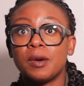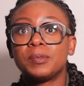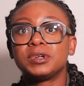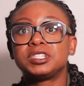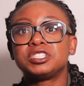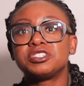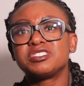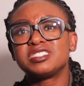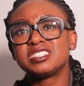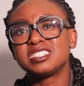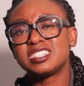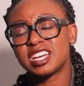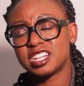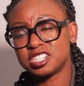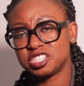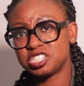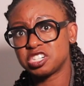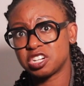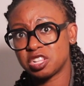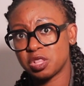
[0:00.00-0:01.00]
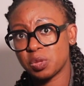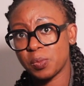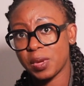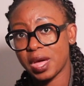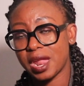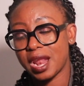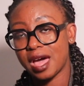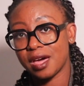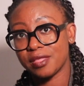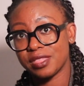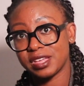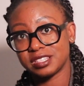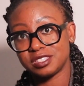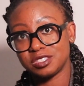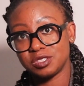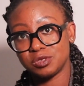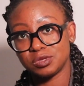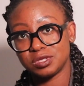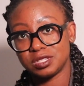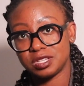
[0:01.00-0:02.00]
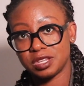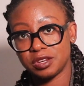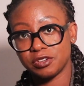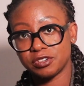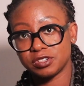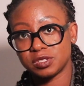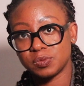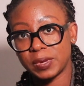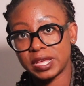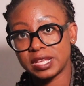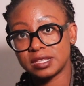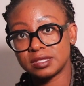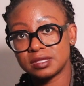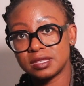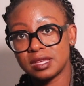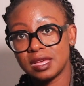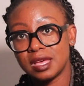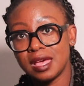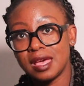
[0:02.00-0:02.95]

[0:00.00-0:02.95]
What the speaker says: but you're intentional about how that's used in your space.